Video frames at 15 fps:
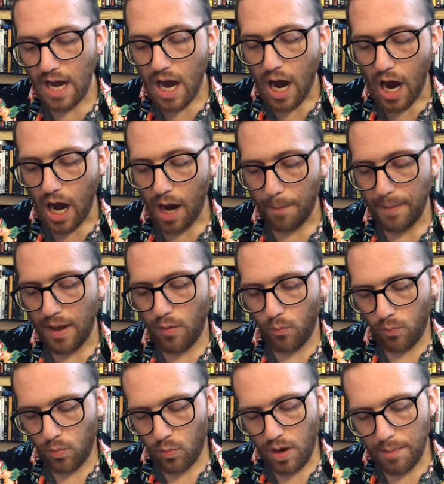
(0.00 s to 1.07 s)
And
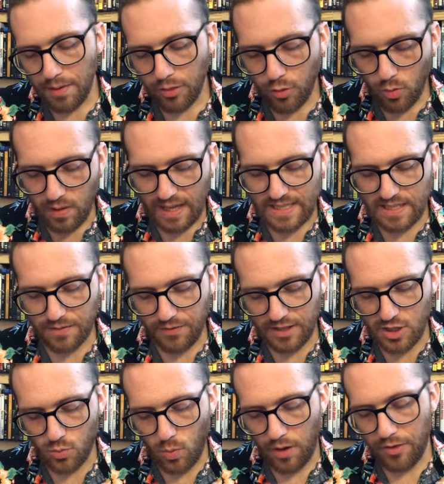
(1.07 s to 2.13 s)
coming through ClassicFlix as well,